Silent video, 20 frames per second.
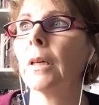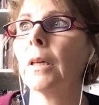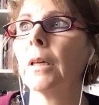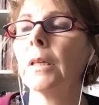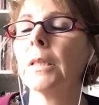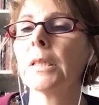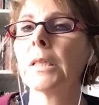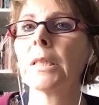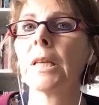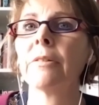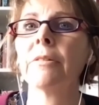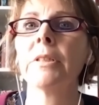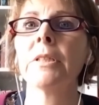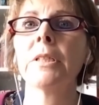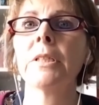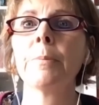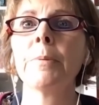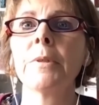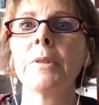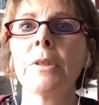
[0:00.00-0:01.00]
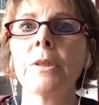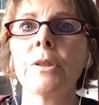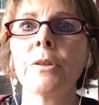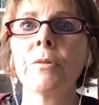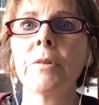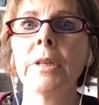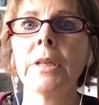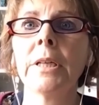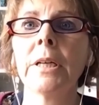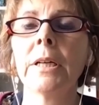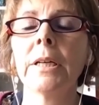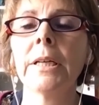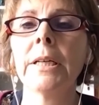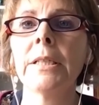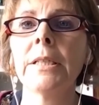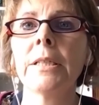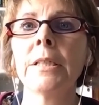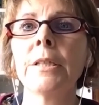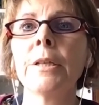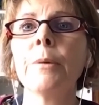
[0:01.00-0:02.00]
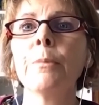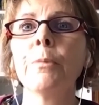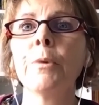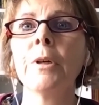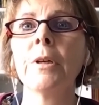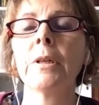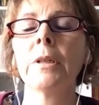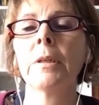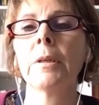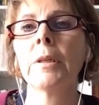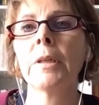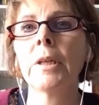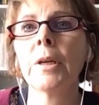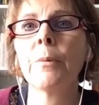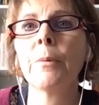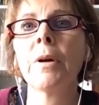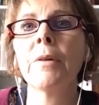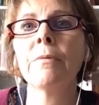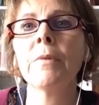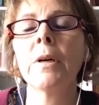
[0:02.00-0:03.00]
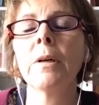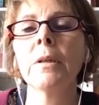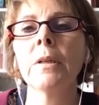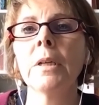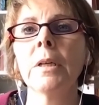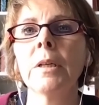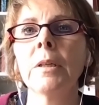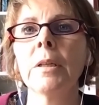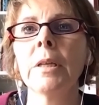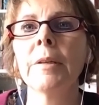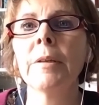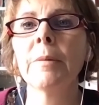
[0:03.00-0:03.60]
it's serendipitous, really. I ended up in